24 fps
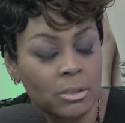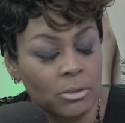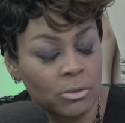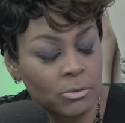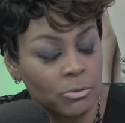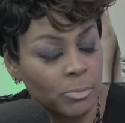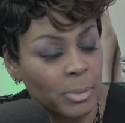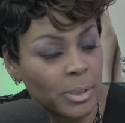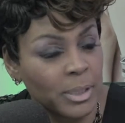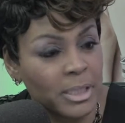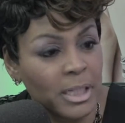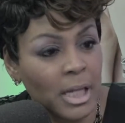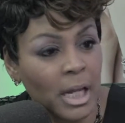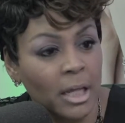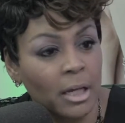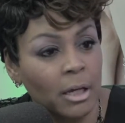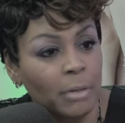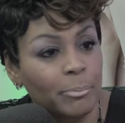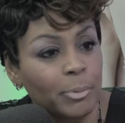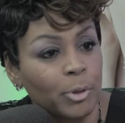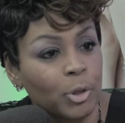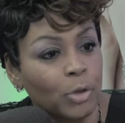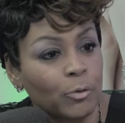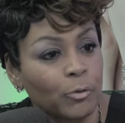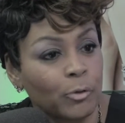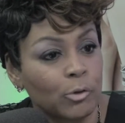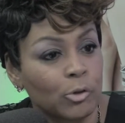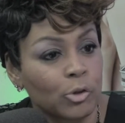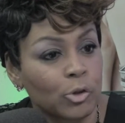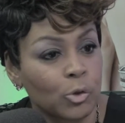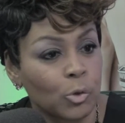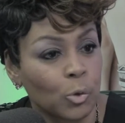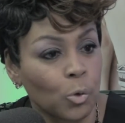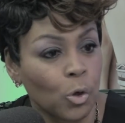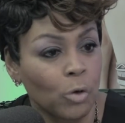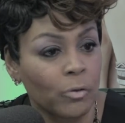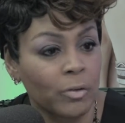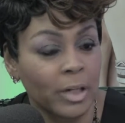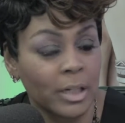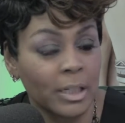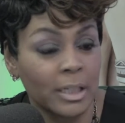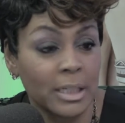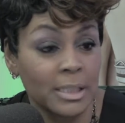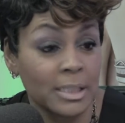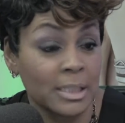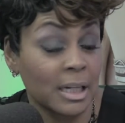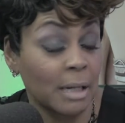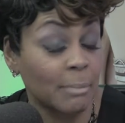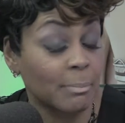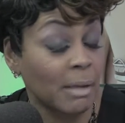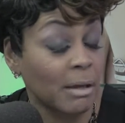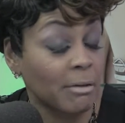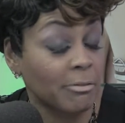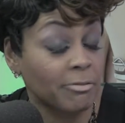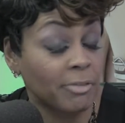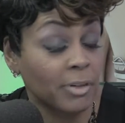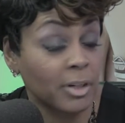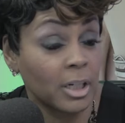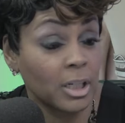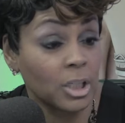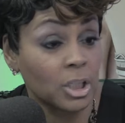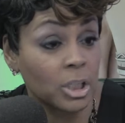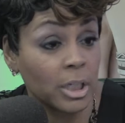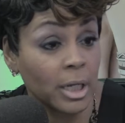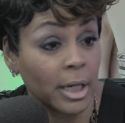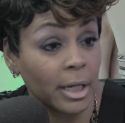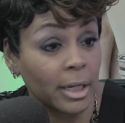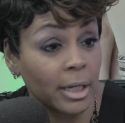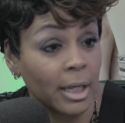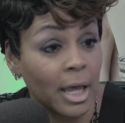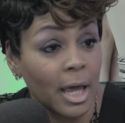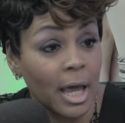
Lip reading: been telling a beautiful story. And listen, I'm not finished yet.